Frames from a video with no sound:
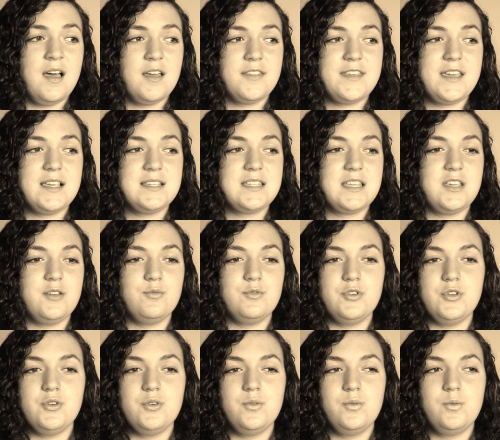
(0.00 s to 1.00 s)
things that you
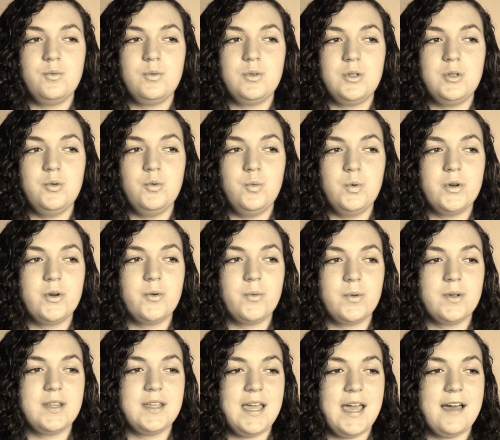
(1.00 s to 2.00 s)
knew you
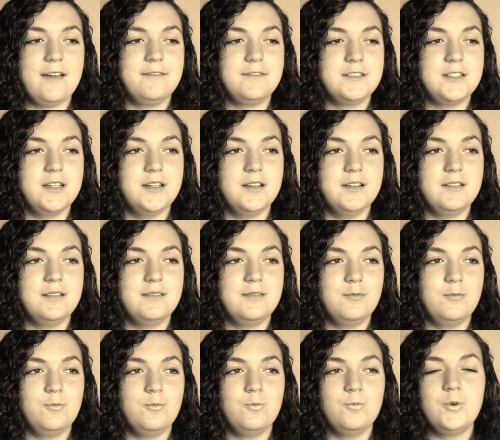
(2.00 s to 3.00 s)

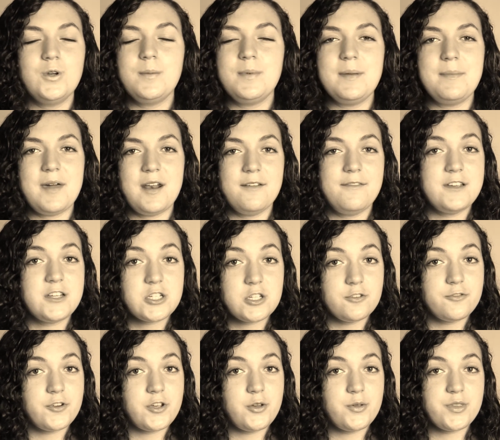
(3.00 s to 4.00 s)
wouldn't be beneficial
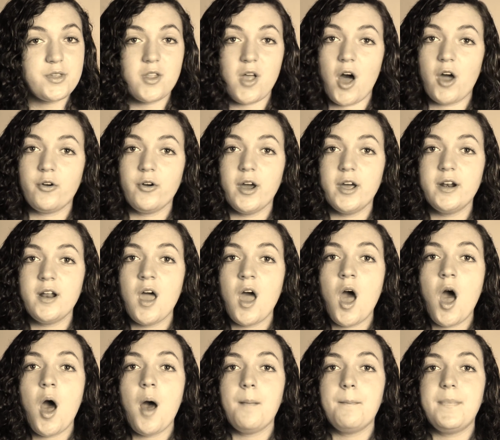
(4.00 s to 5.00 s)
for you in the long run.
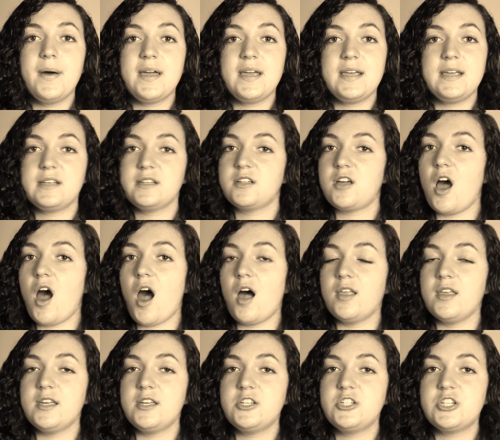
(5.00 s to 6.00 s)
But in
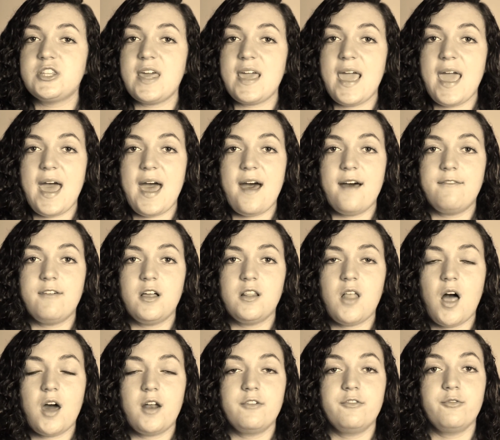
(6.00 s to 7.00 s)
college they have a
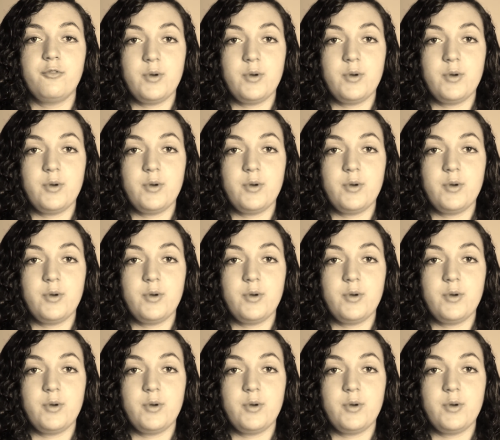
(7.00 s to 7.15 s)
lot of